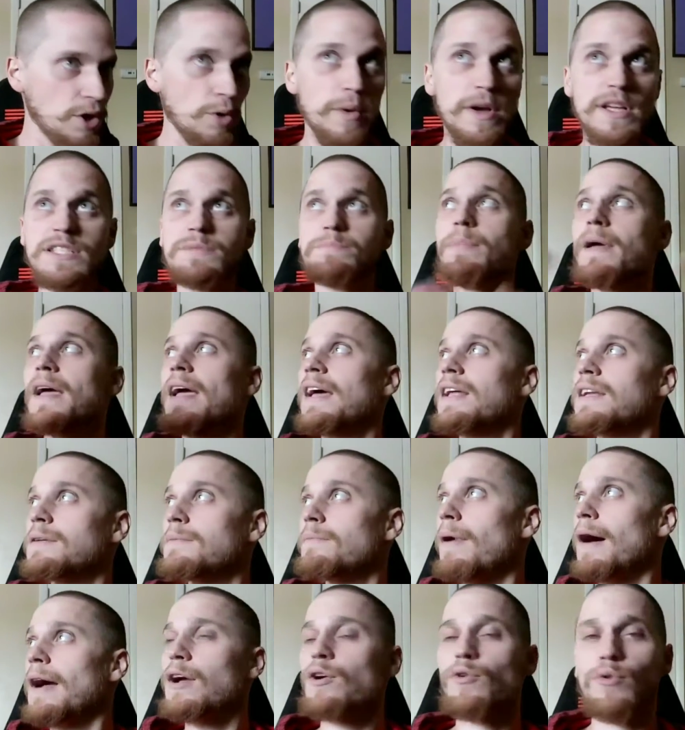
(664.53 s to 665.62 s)
you know
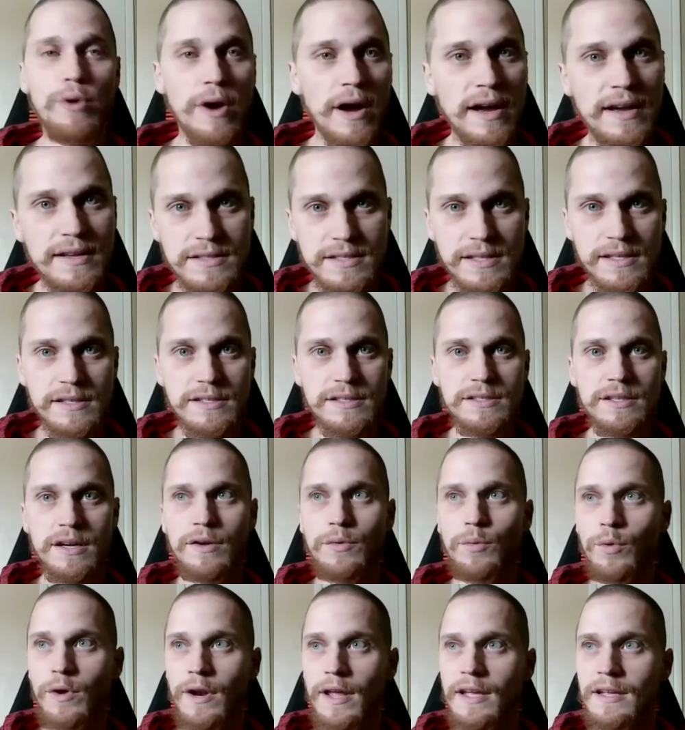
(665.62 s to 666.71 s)
expand my horizons
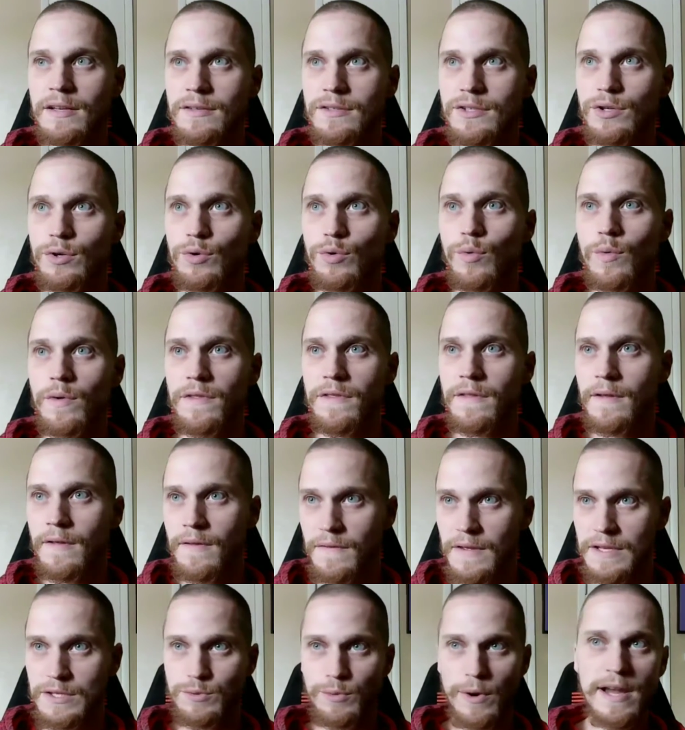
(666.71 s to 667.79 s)
on what I can do with
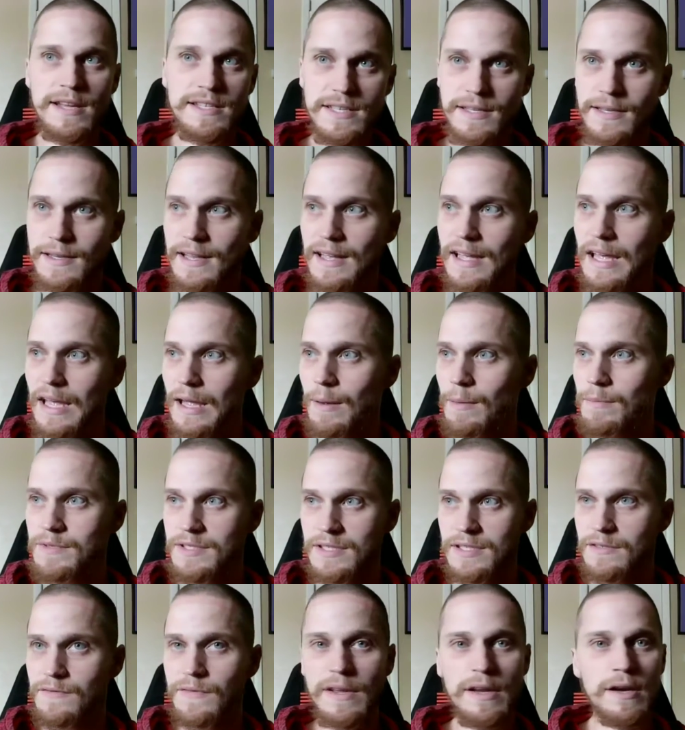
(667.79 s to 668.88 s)
these racing
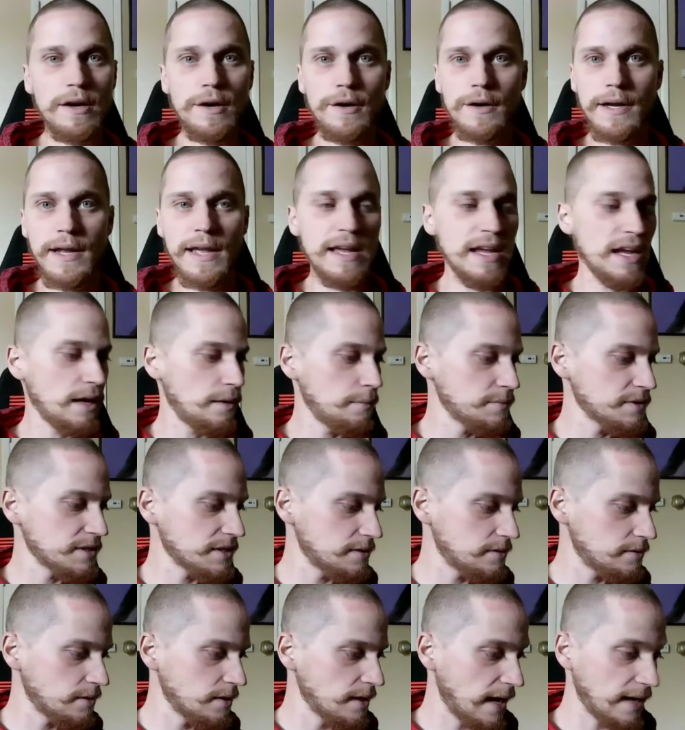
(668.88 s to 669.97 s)
games, these VR
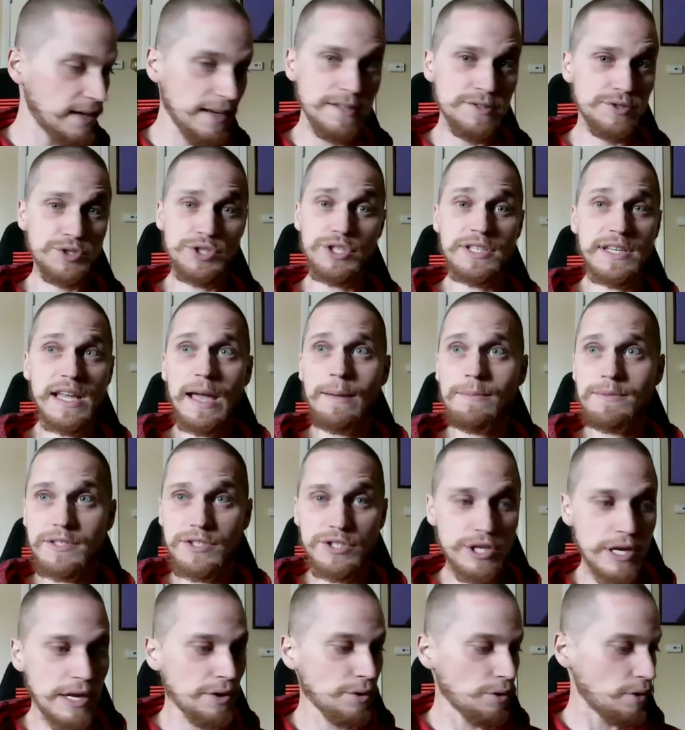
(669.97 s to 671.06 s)
games, and and get, just
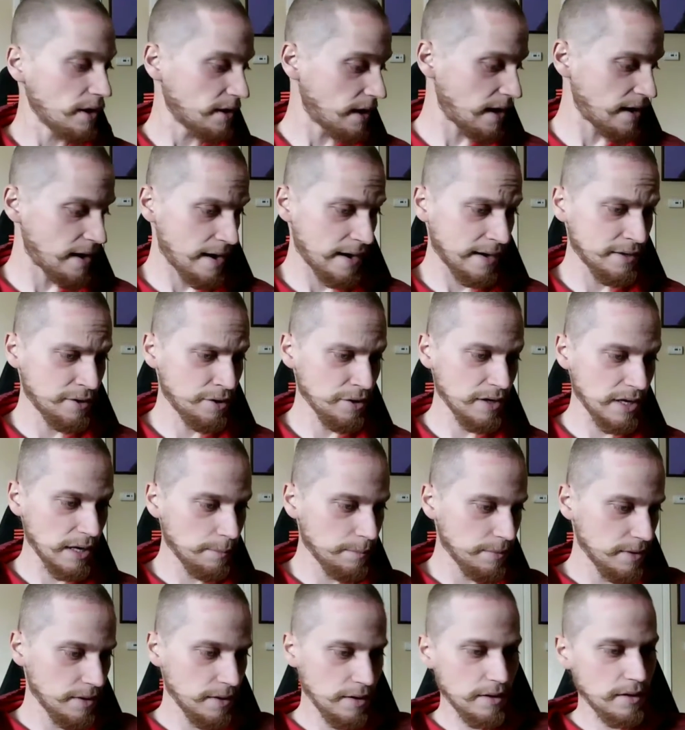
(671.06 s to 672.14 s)
games in general. I, I can
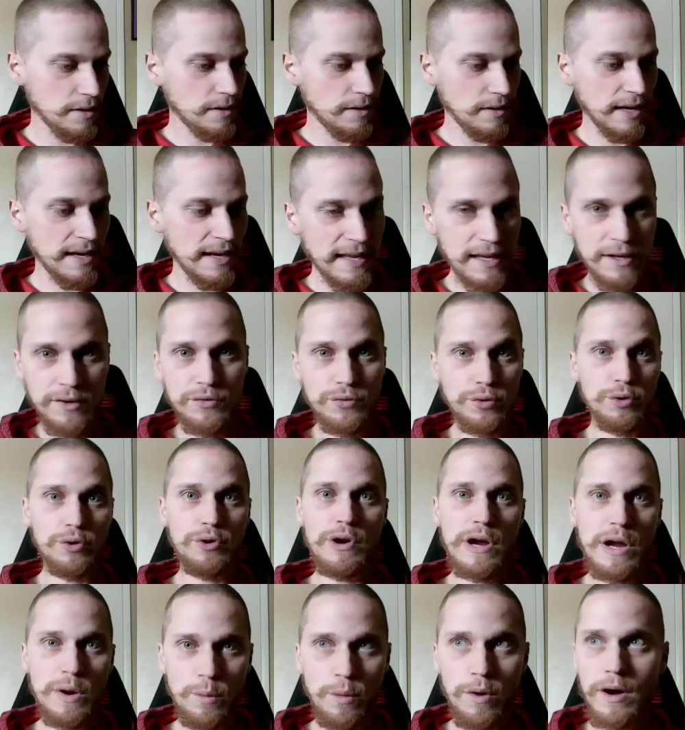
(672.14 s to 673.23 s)
hook up any
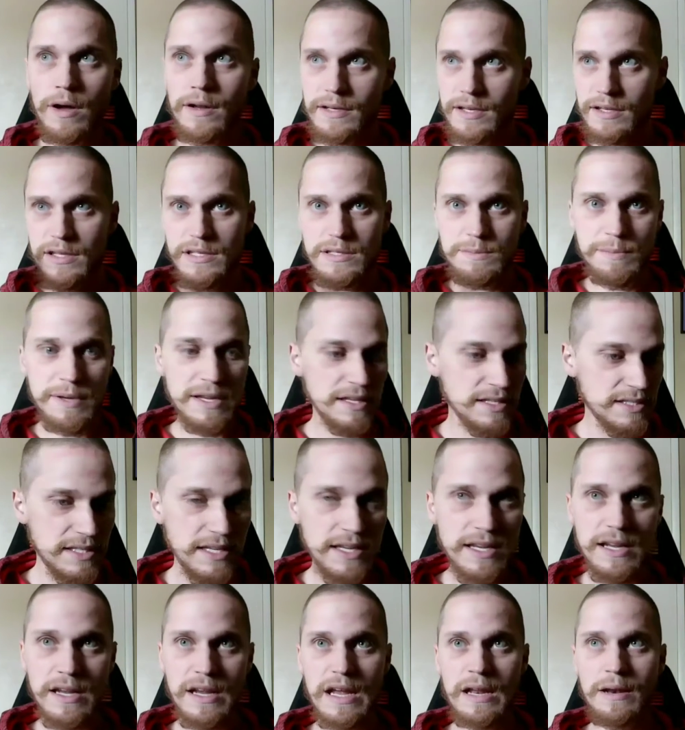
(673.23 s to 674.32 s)
controller I want to this
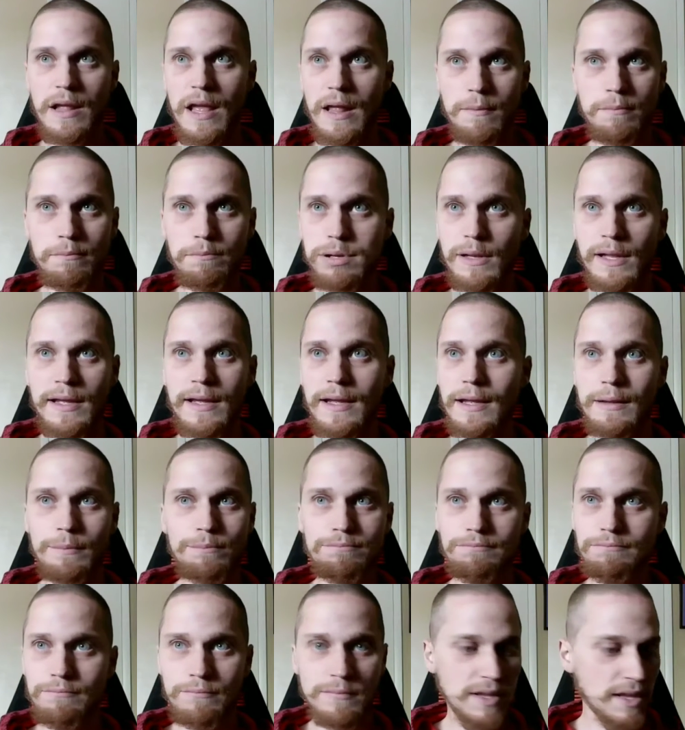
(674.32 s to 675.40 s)
PC and, and
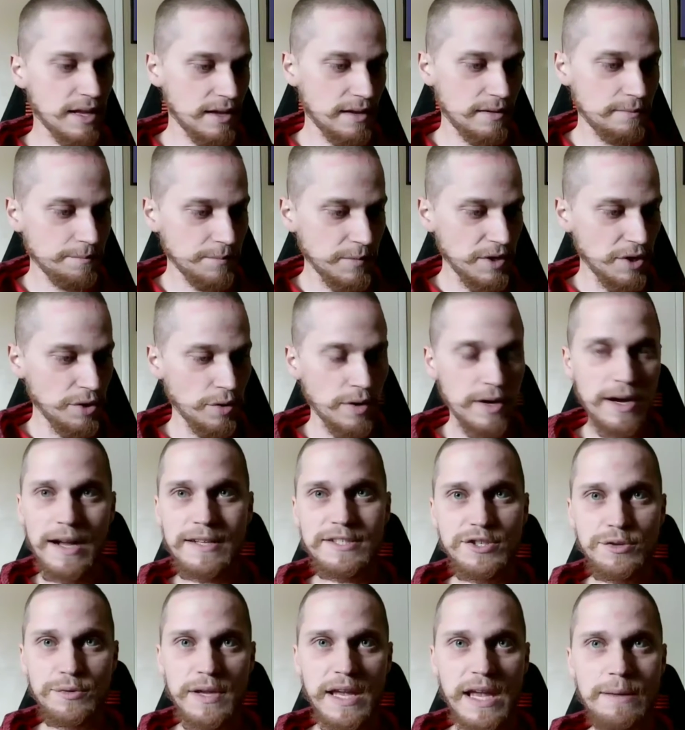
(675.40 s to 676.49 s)
play you know
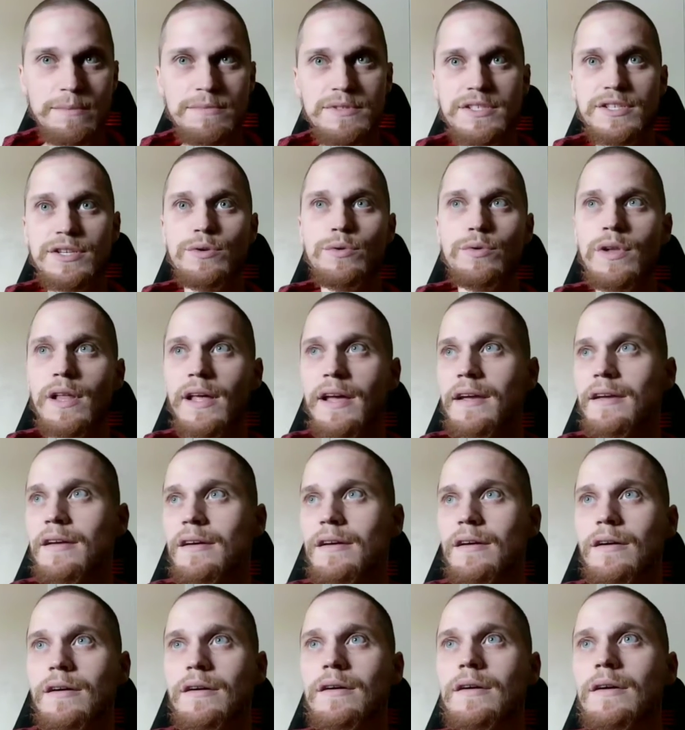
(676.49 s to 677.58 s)
console games too,
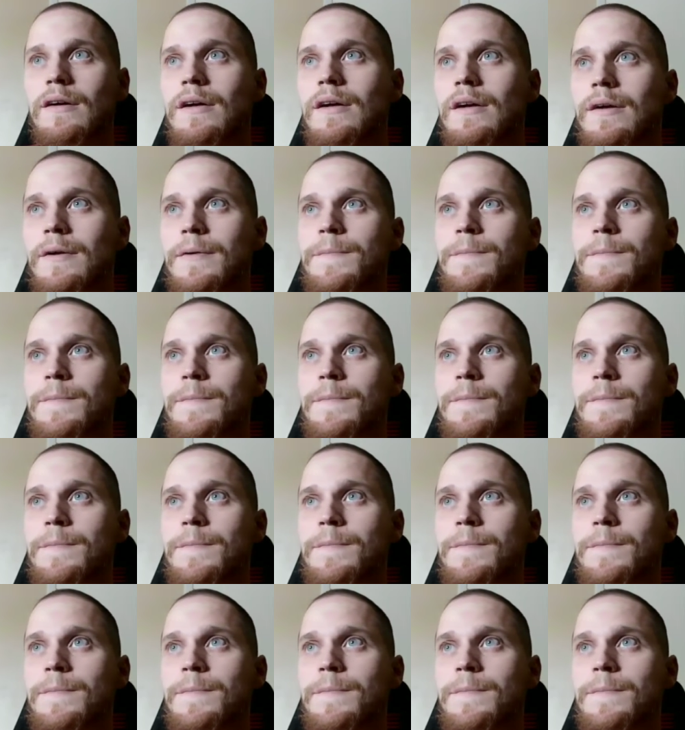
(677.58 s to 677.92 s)
like. Uh,